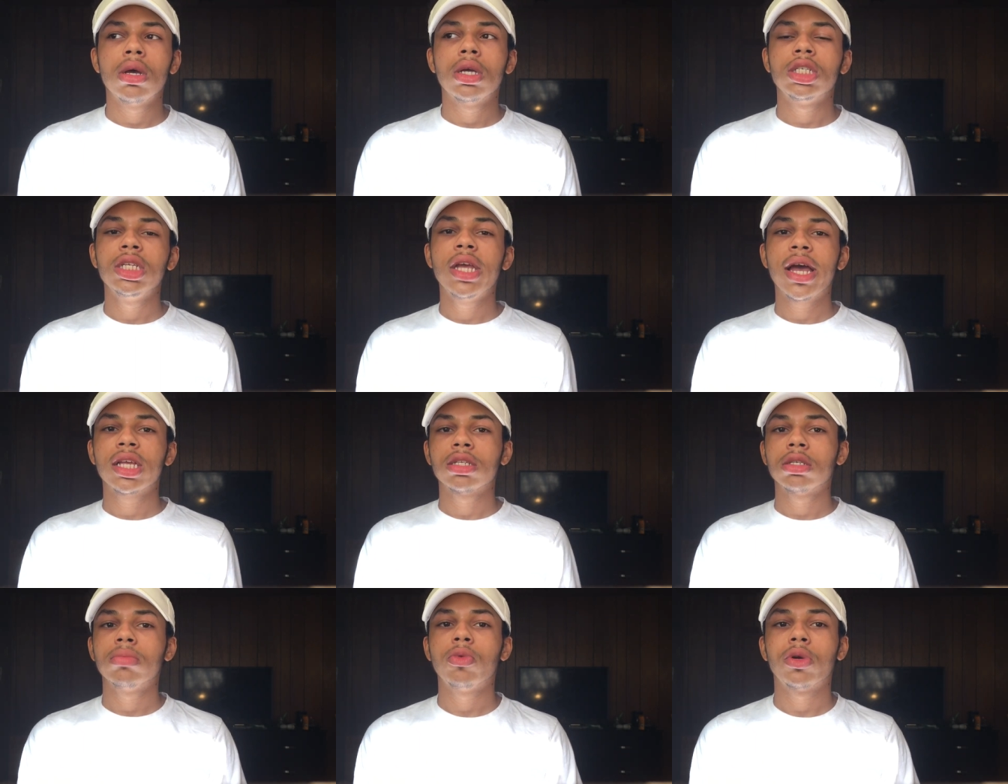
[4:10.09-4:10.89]
She
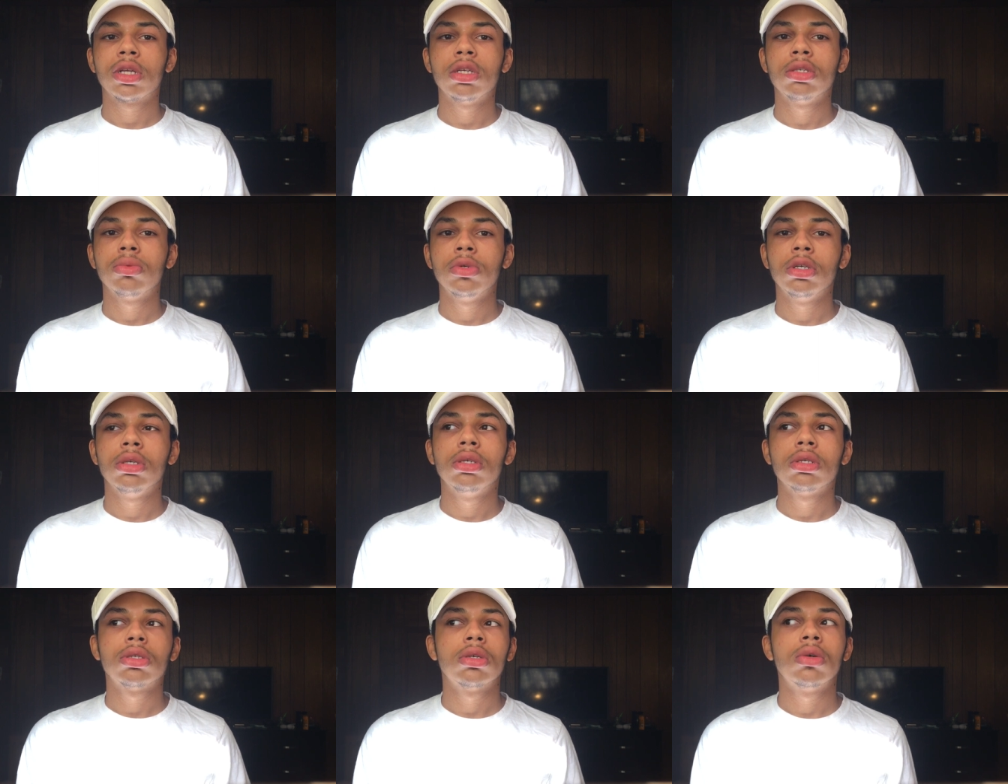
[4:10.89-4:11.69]
had some work
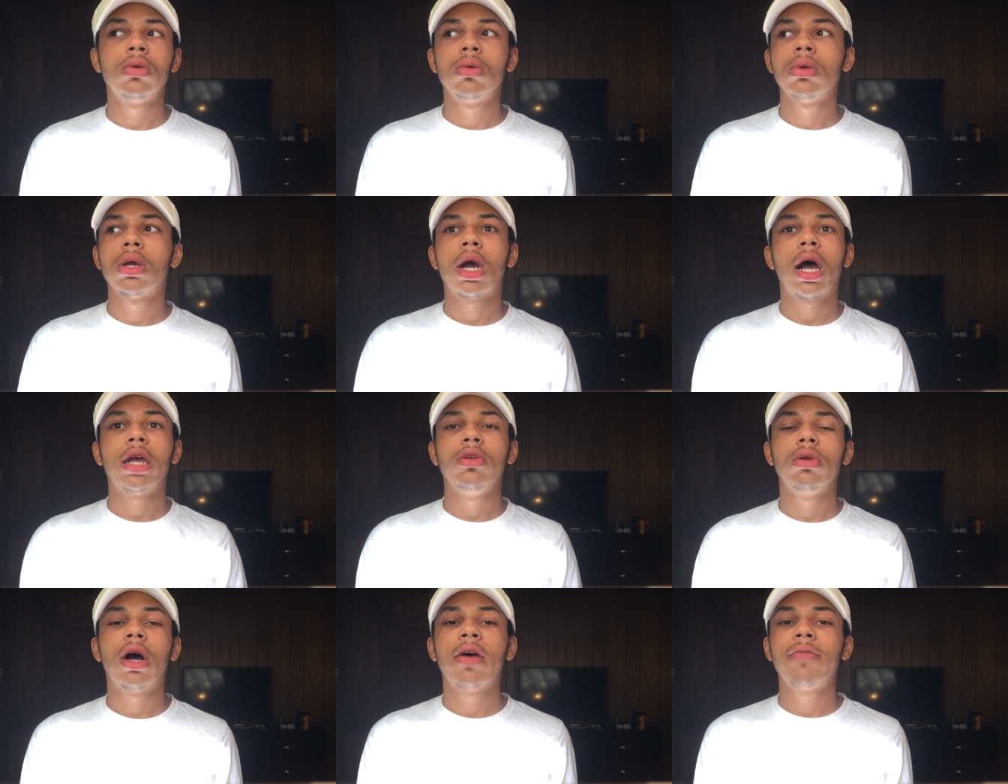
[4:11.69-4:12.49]
experience, so
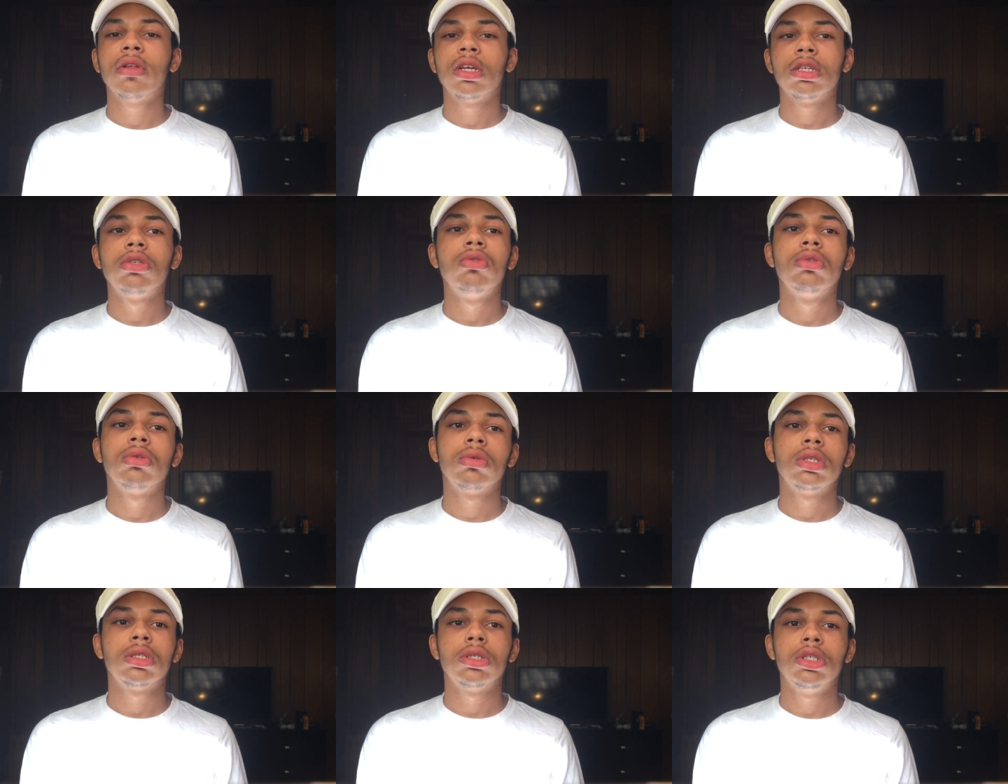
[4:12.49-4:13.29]
I felt like she was
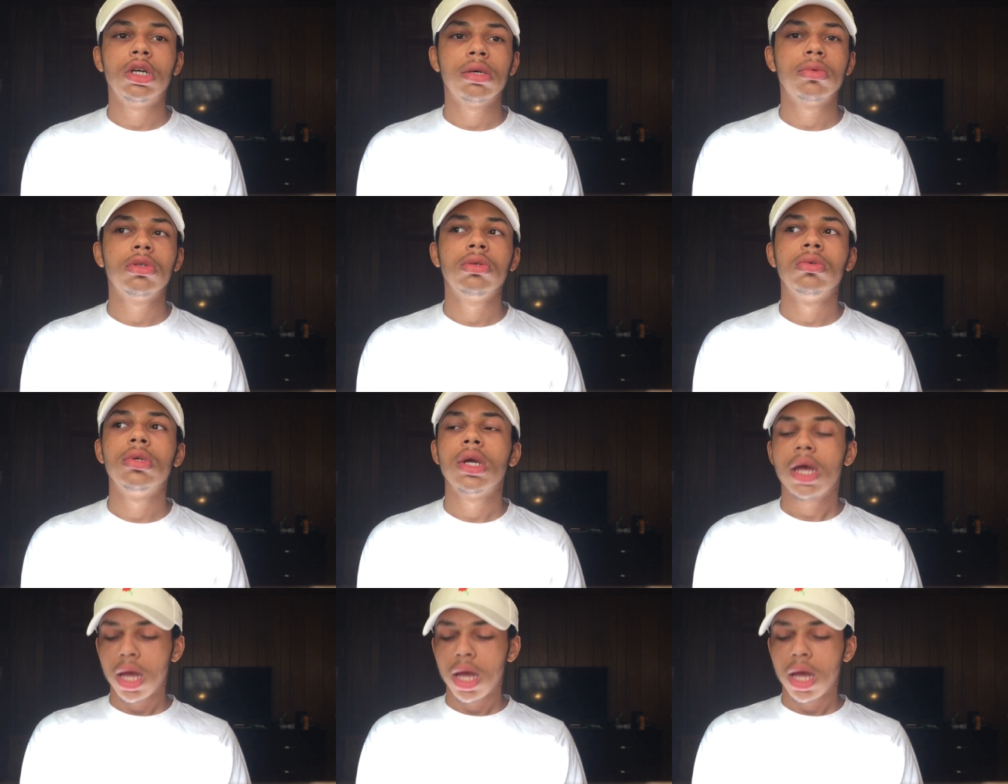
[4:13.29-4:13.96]
gonna get the job too.